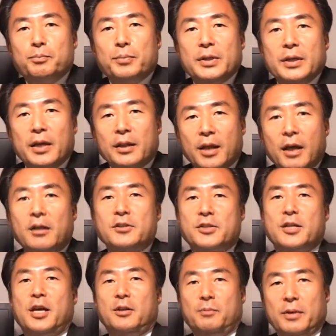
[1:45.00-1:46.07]
P&L
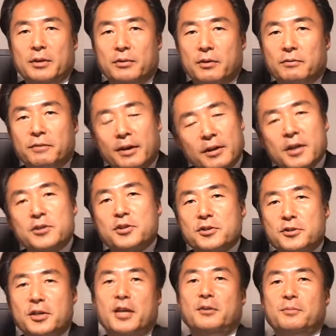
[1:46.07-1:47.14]
statement or
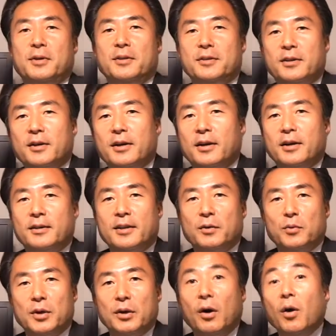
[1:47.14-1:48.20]
financial statement
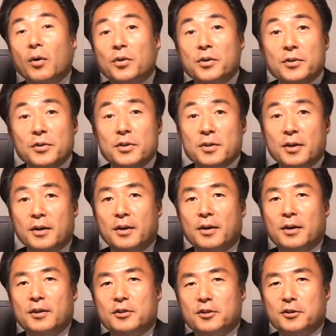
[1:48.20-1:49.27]
that we all use
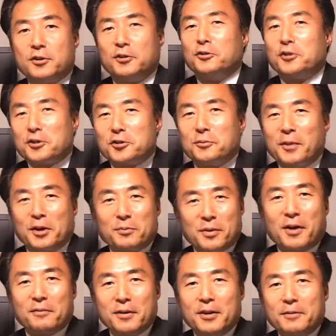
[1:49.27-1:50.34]
in order to make
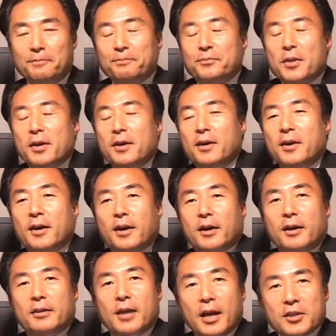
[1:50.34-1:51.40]
profit,
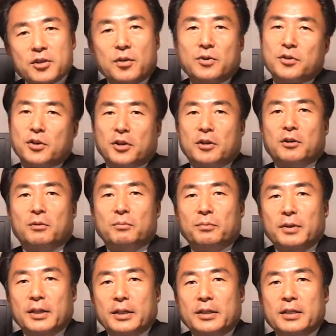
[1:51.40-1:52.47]
that's also
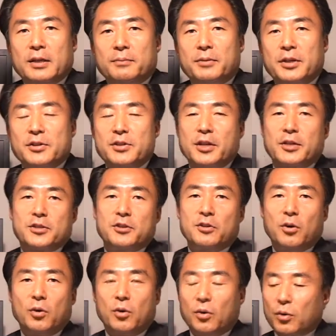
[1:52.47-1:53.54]
incomplete, because there's
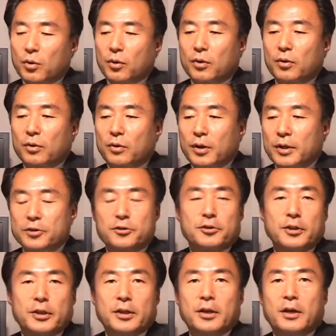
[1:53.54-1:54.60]
no
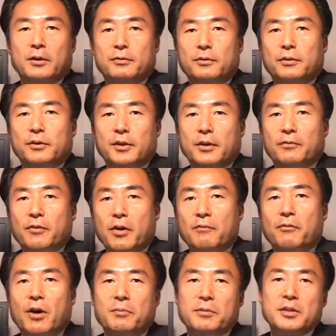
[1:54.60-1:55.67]
entry for the
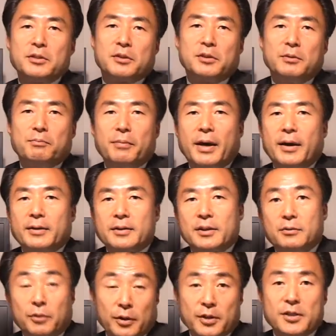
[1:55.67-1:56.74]
environmental impact,
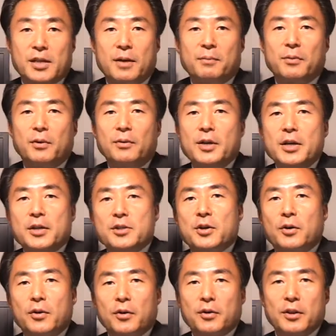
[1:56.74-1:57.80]
for example.
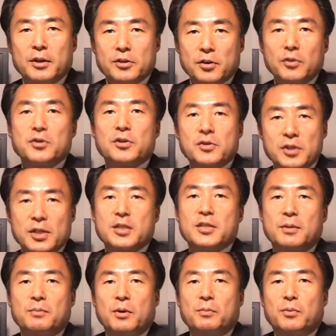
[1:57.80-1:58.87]
So the social
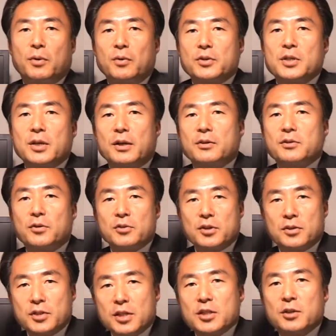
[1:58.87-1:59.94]
system approach, and
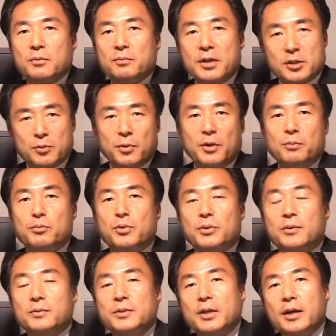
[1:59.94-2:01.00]
social system must be
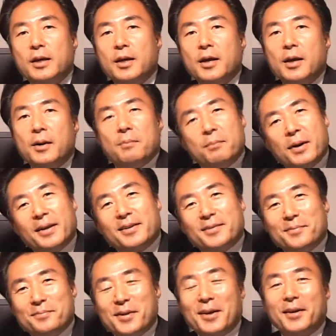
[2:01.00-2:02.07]
improved.
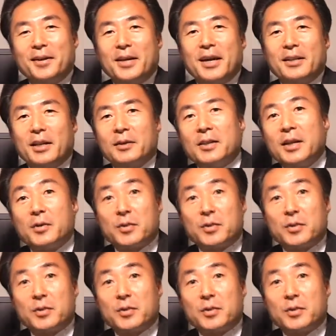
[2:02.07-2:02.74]
But better yet, in